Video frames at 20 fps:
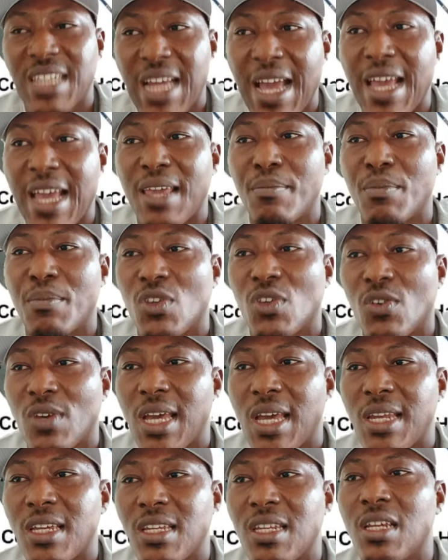You get it?
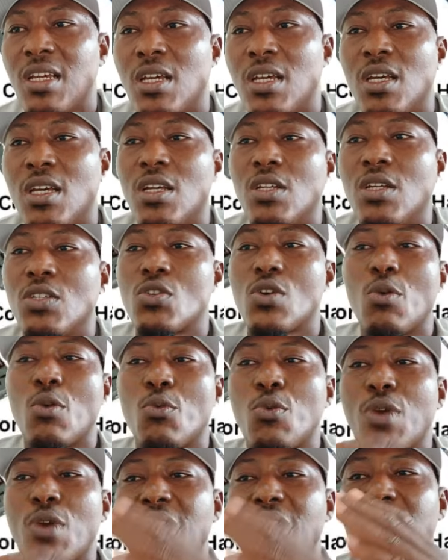So a
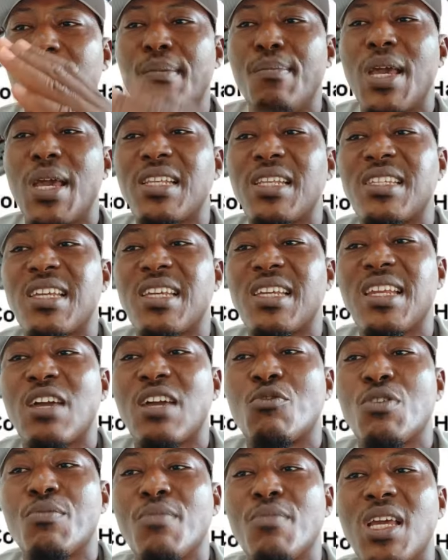well-maintained
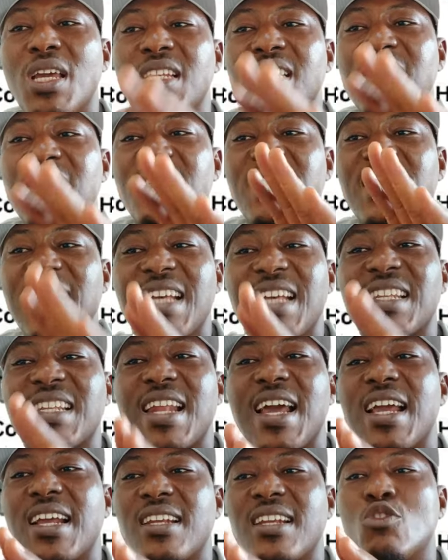equipment is less likely
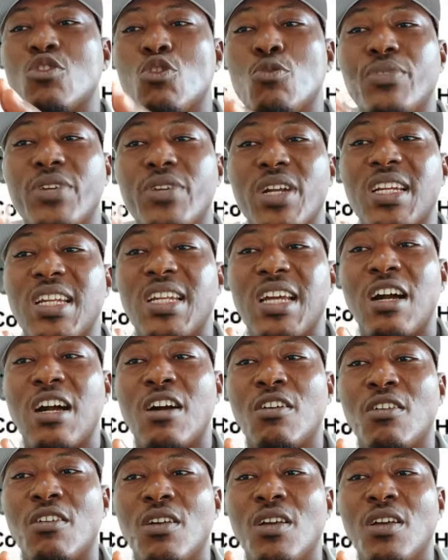to break down,
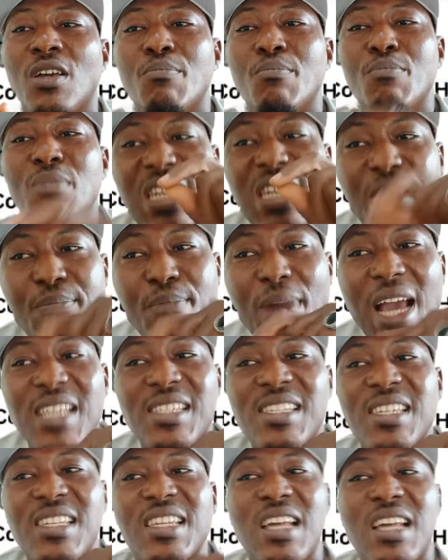minimizing
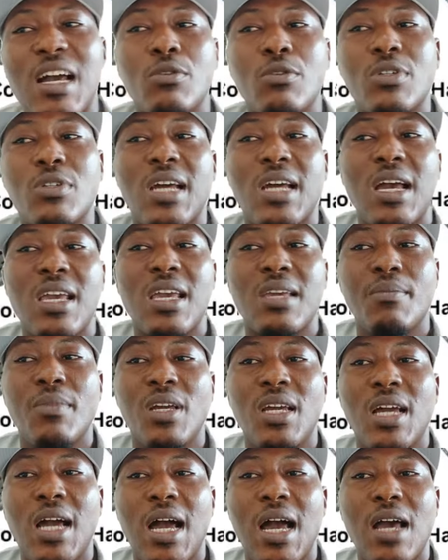downtime
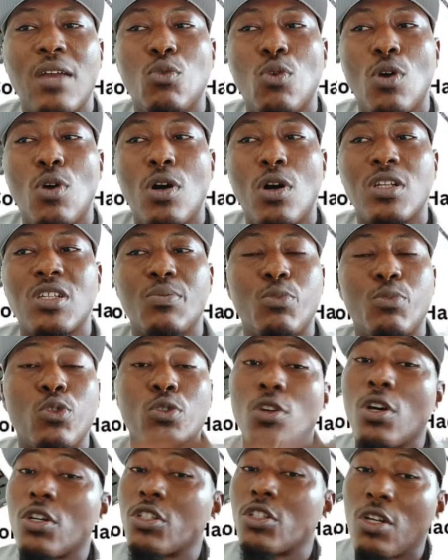and what?
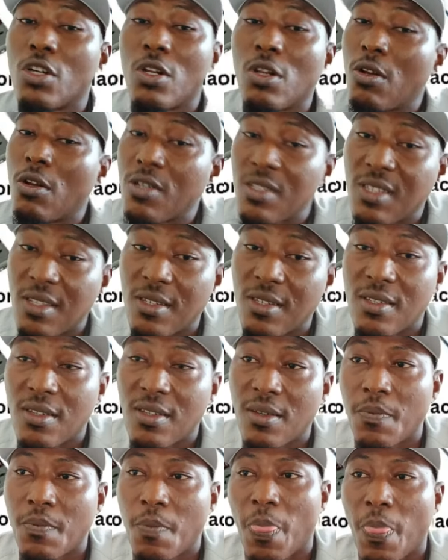Production losses.
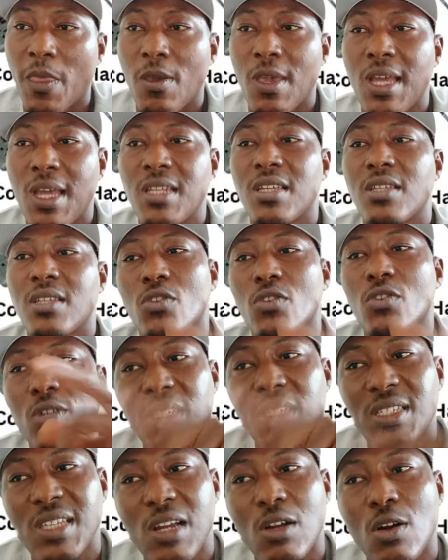You get it? So the second
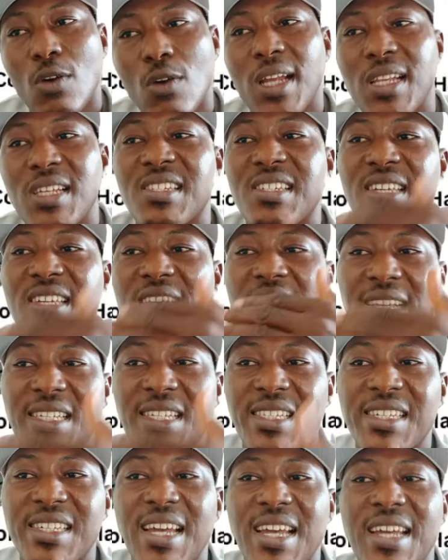one is the extend
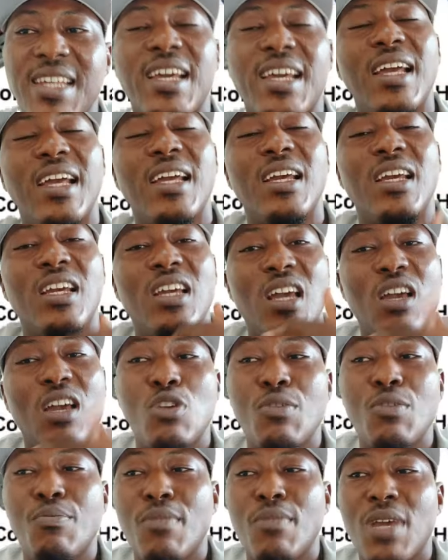
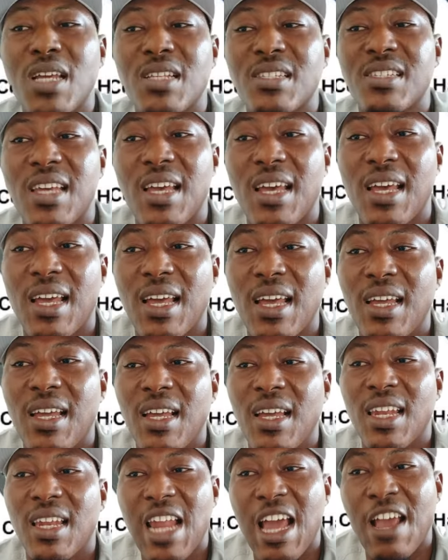equipment's
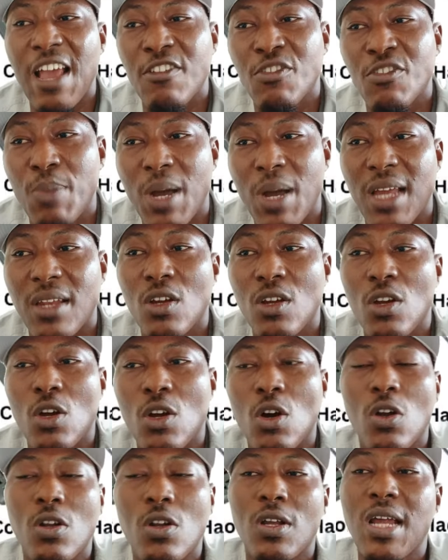lifespan.
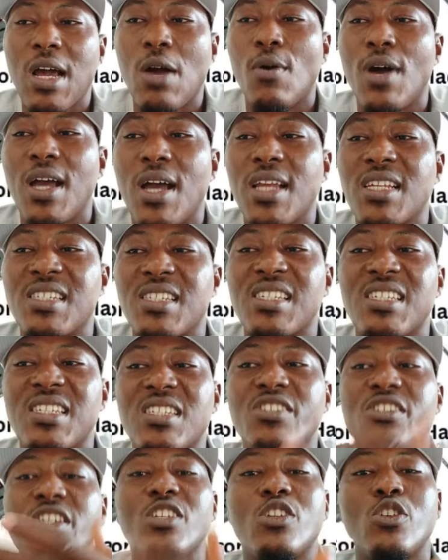Another one is it
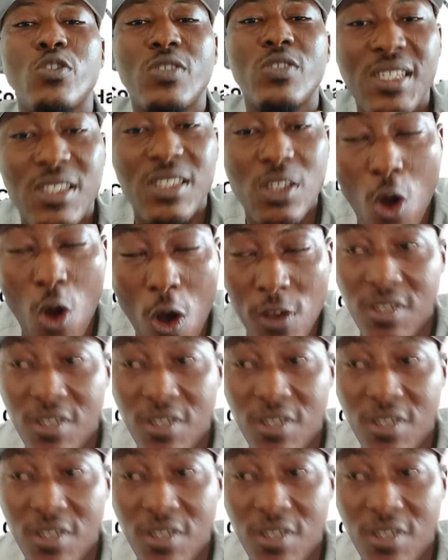reduces cost.